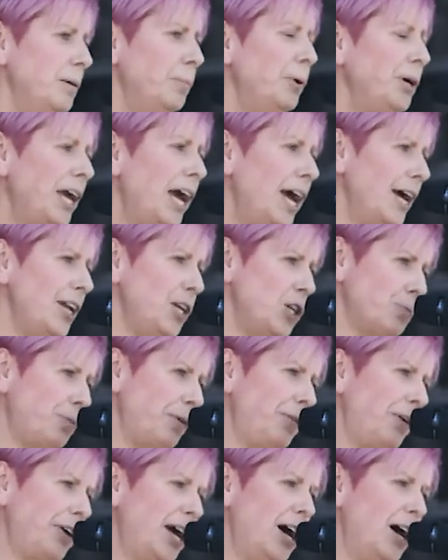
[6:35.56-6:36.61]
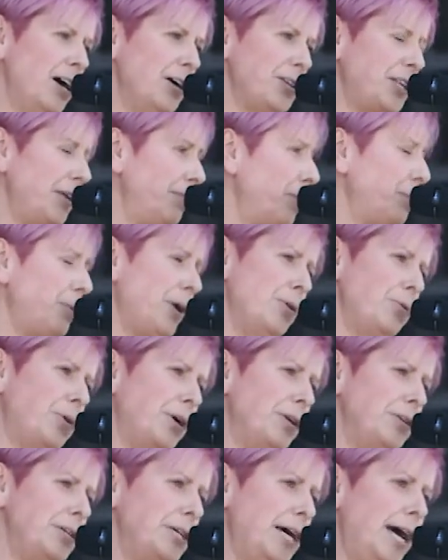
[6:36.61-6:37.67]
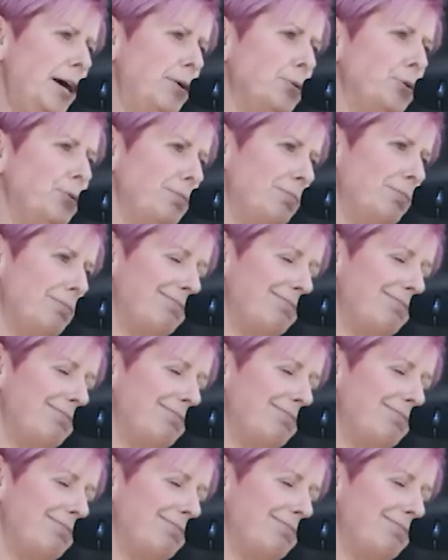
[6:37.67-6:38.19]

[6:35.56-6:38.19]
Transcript: Put your hand up if your car's ever broken down